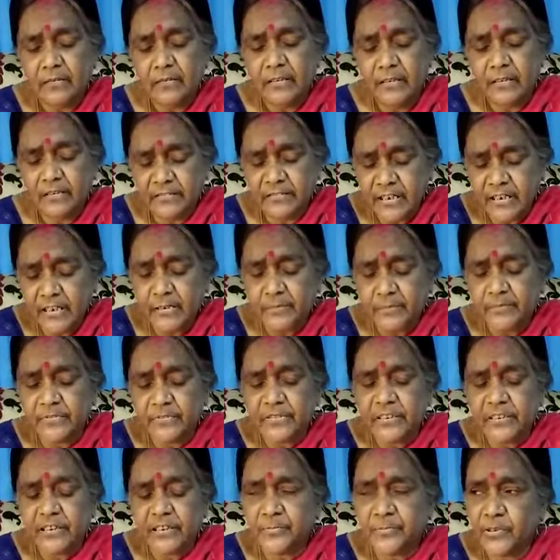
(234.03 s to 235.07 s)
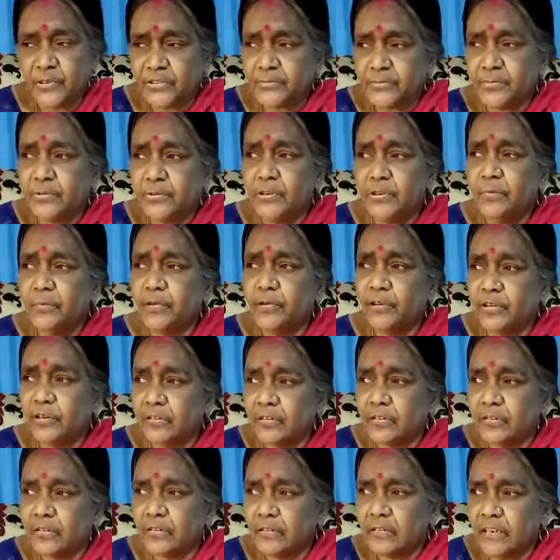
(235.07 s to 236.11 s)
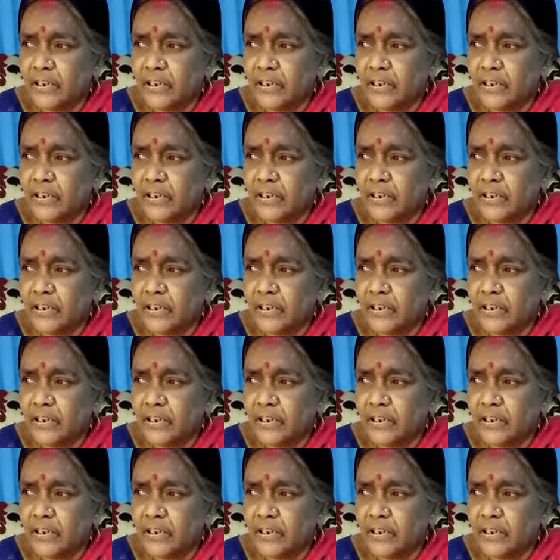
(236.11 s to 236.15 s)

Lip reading: enzymes responsible for